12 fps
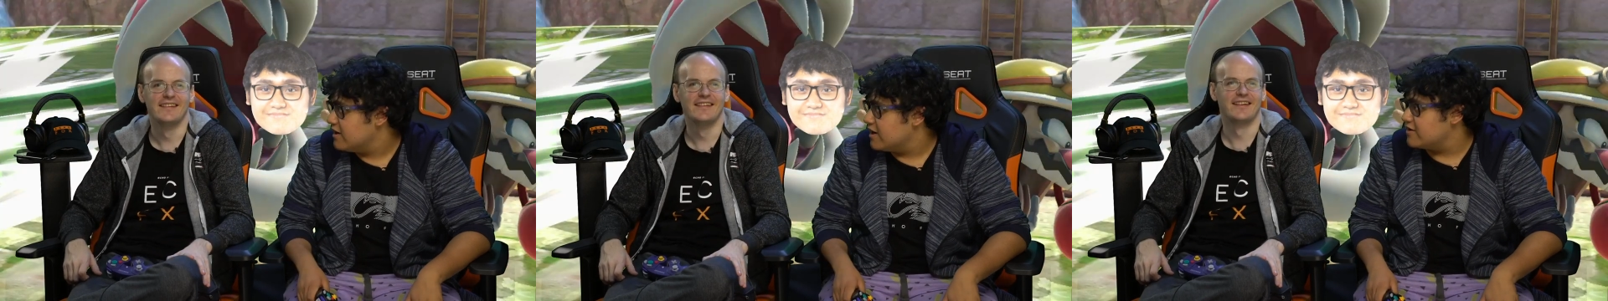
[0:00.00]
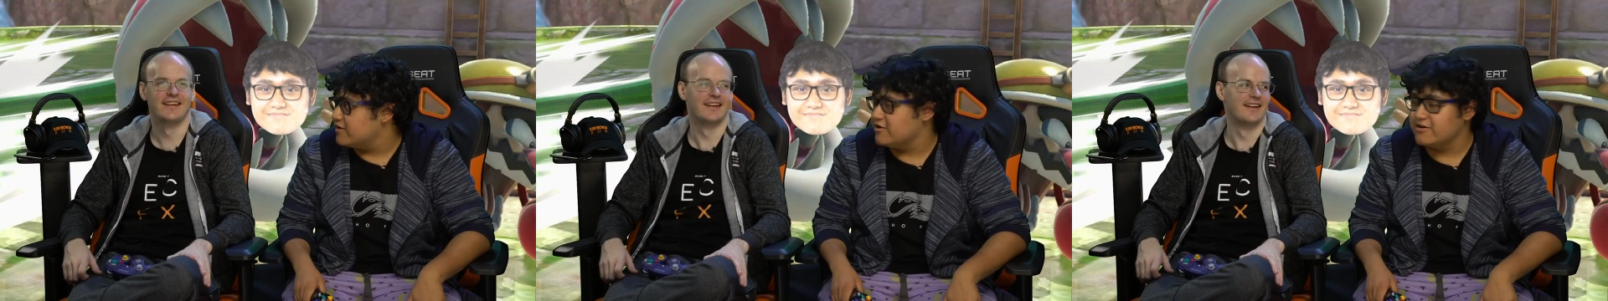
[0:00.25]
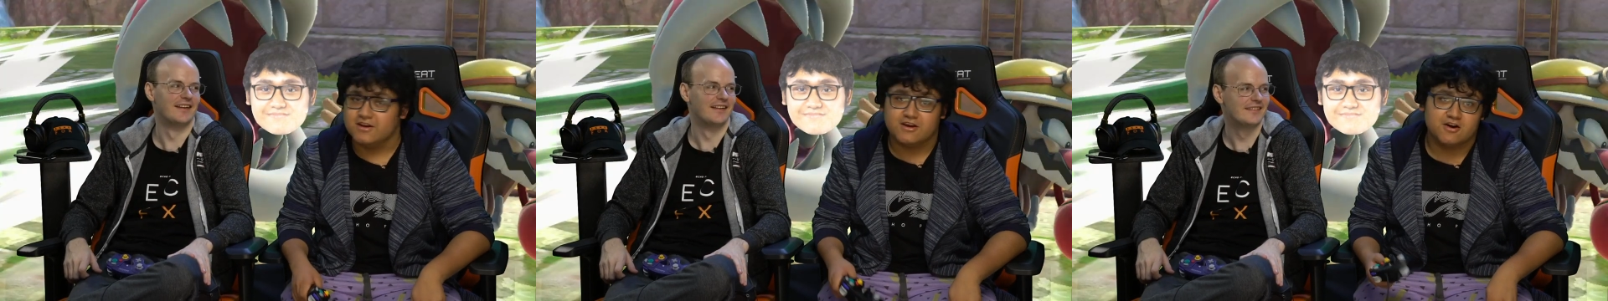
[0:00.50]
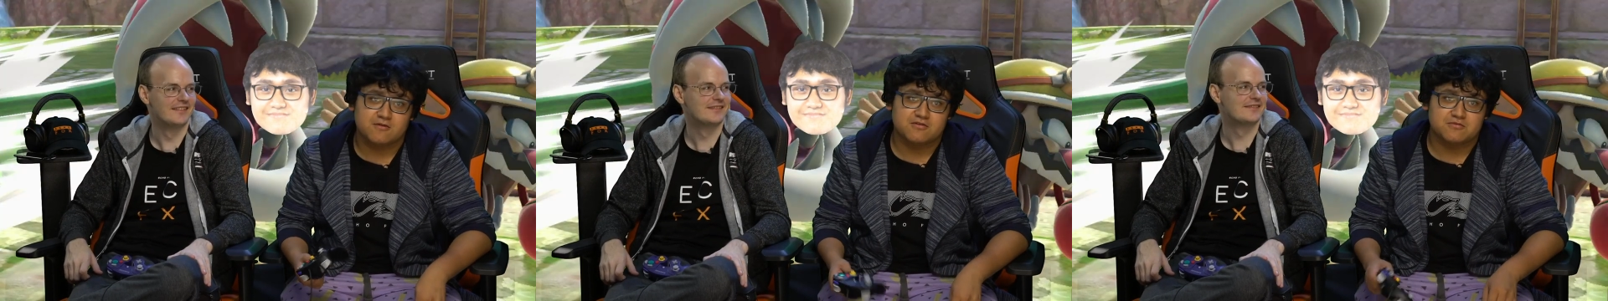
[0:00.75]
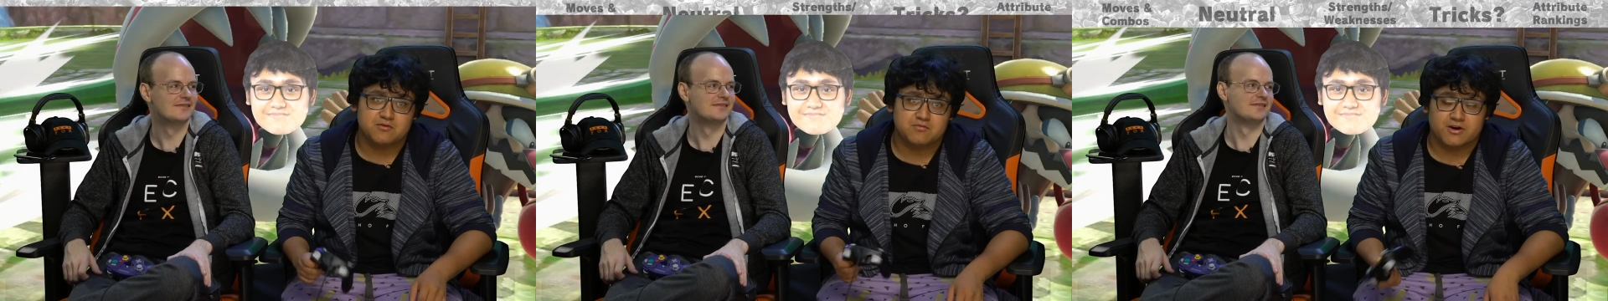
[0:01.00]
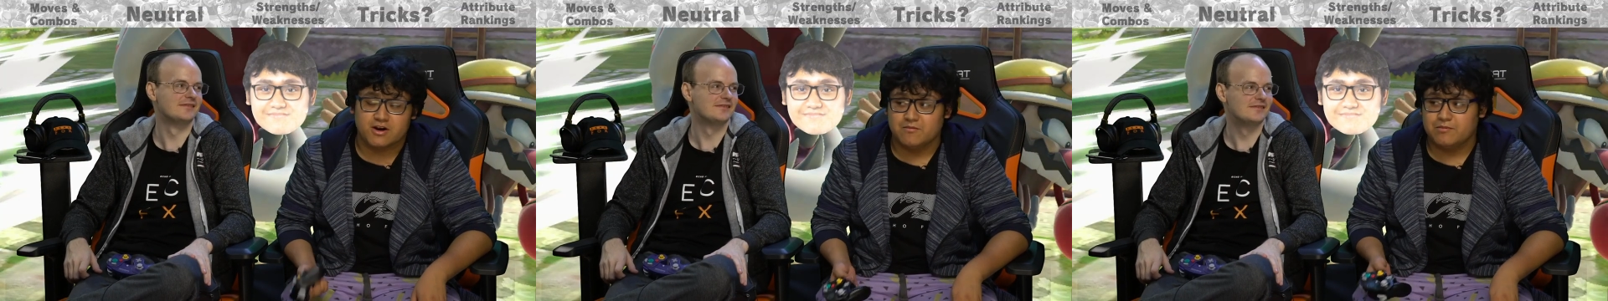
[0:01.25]
Speaker 1: I don't know any combos with
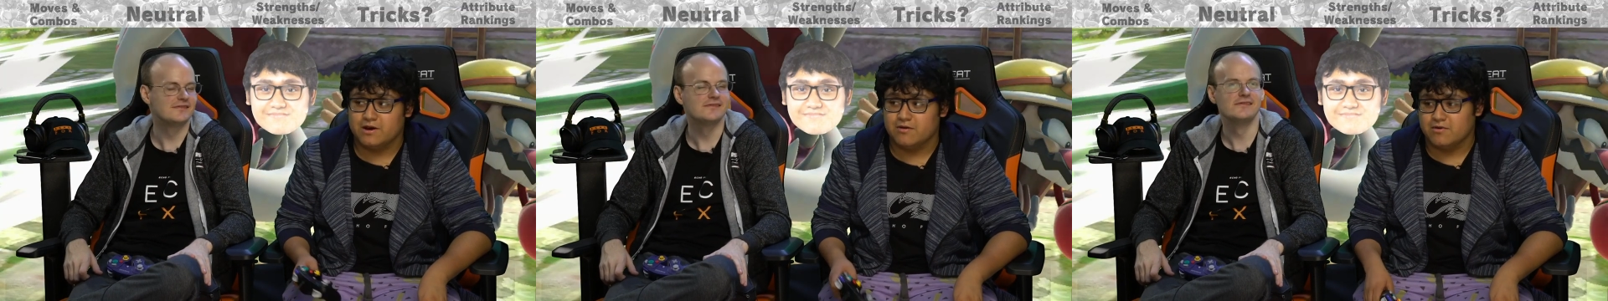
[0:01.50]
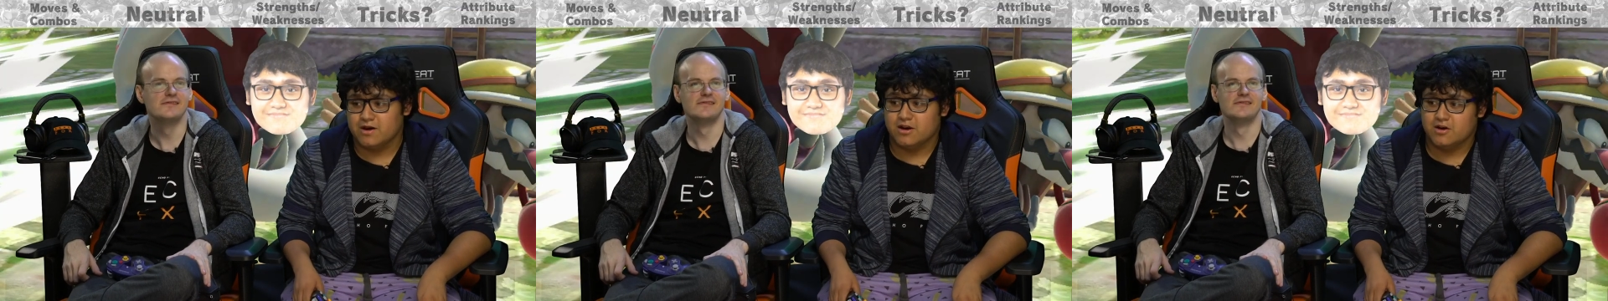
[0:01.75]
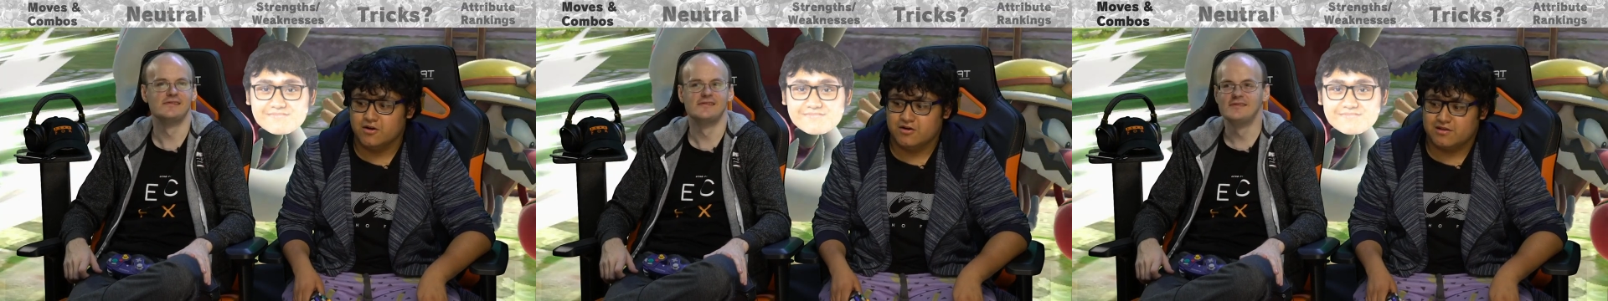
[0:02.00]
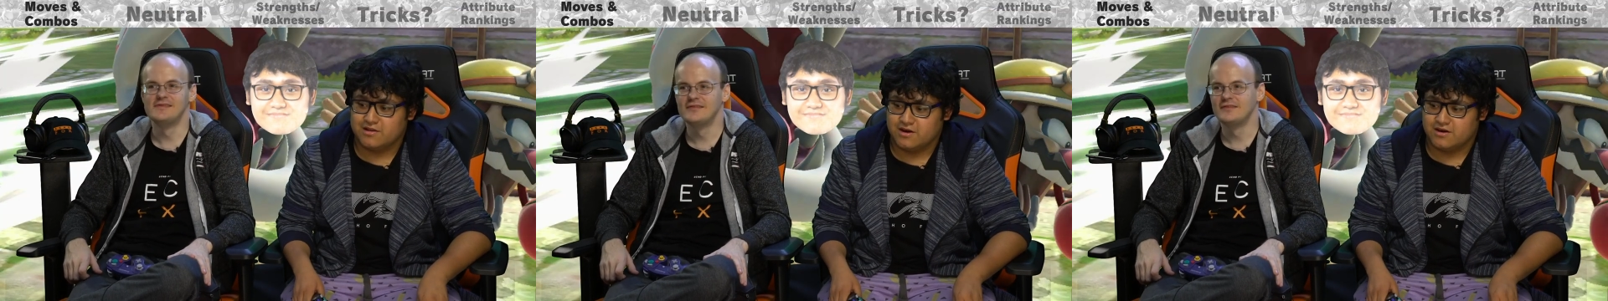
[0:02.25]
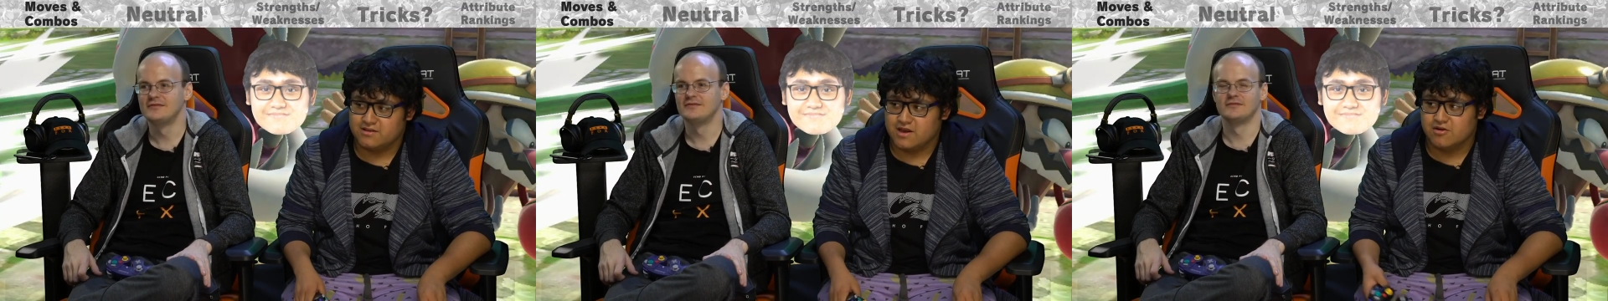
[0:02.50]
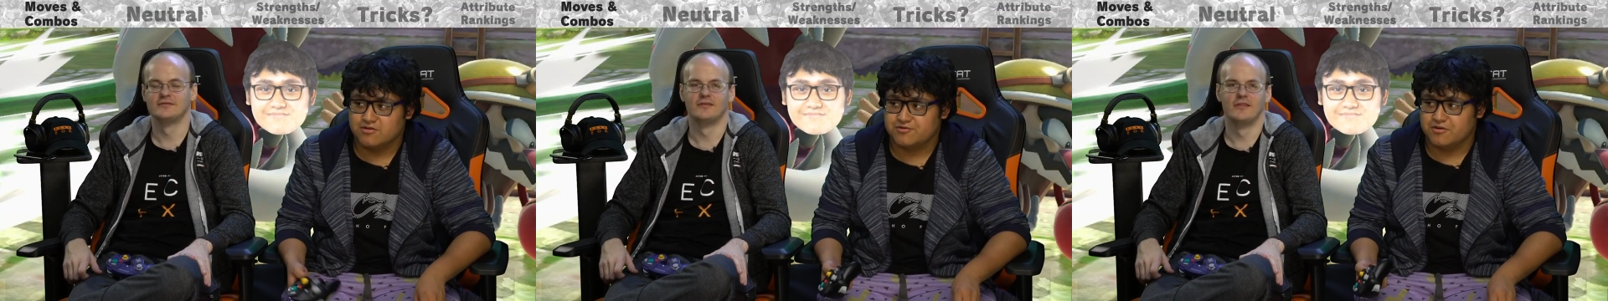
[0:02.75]
Piranha Plant, but I know it's like
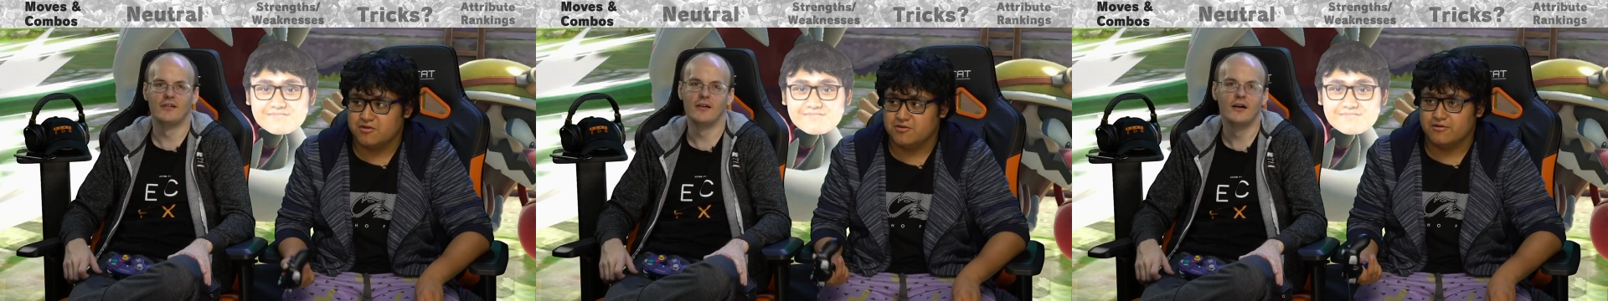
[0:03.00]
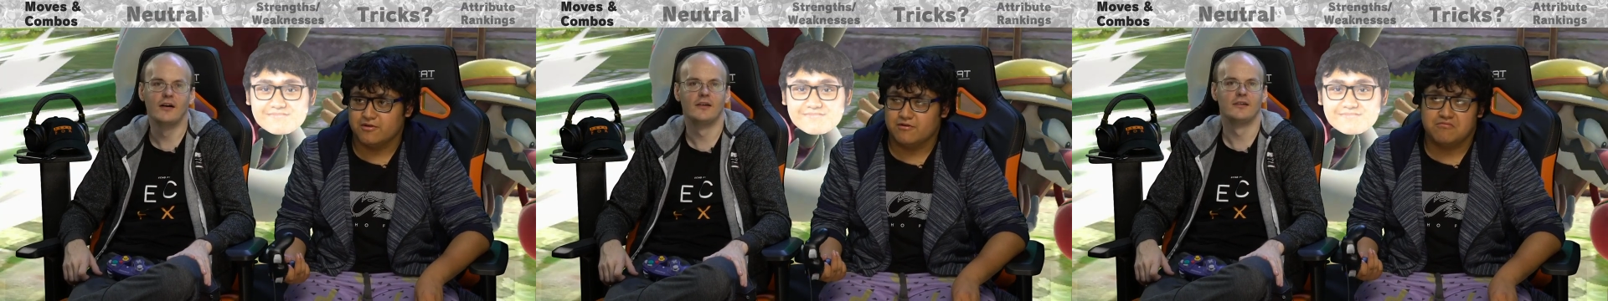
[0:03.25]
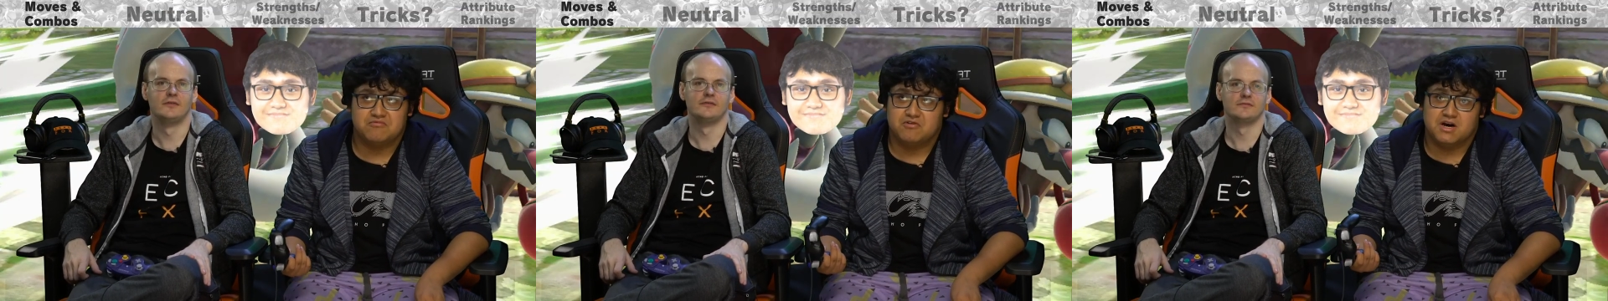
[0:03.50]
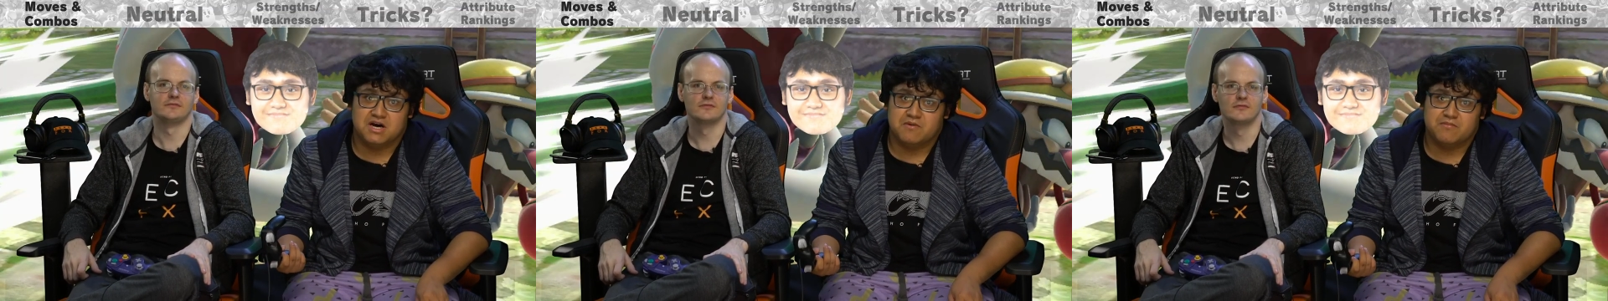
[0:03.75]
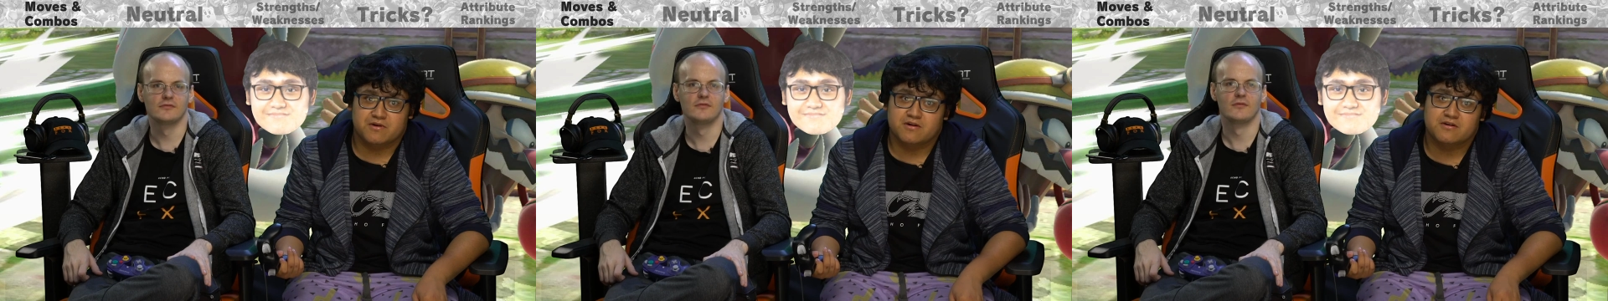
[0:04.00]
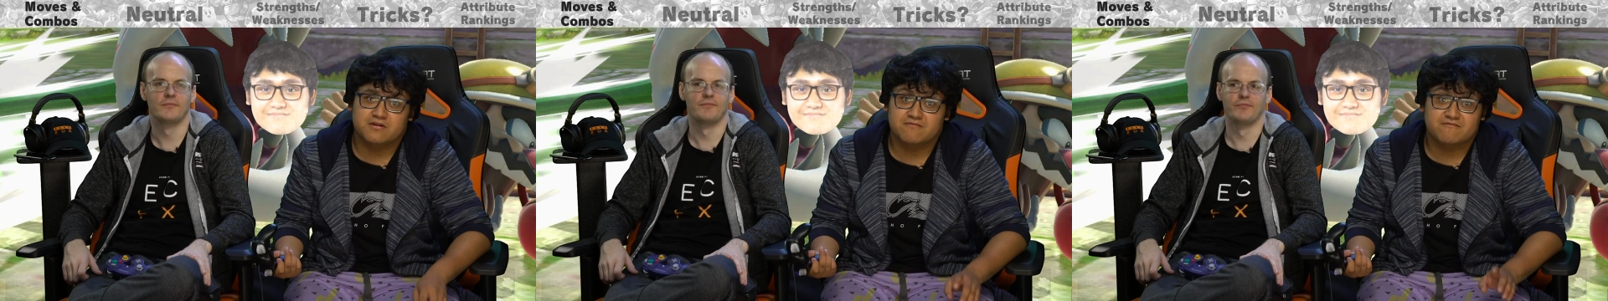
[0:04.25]
down train to
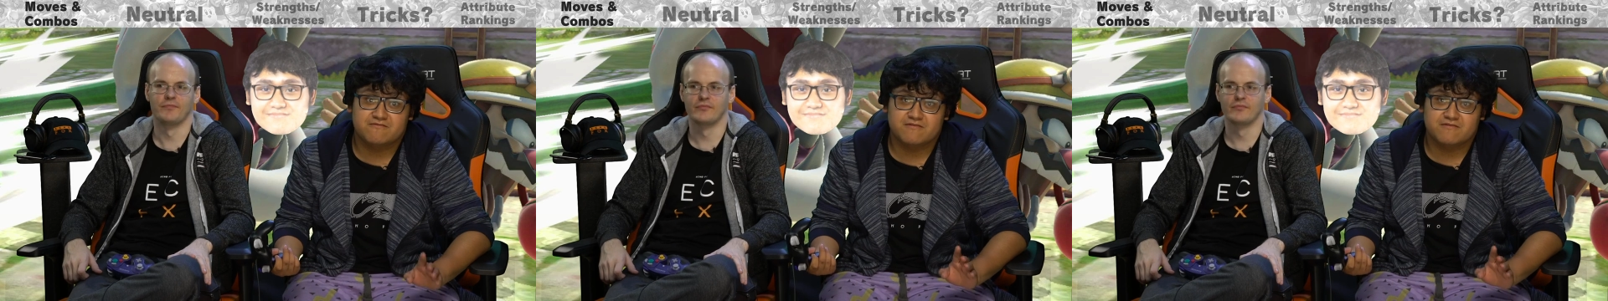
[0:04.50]
upper,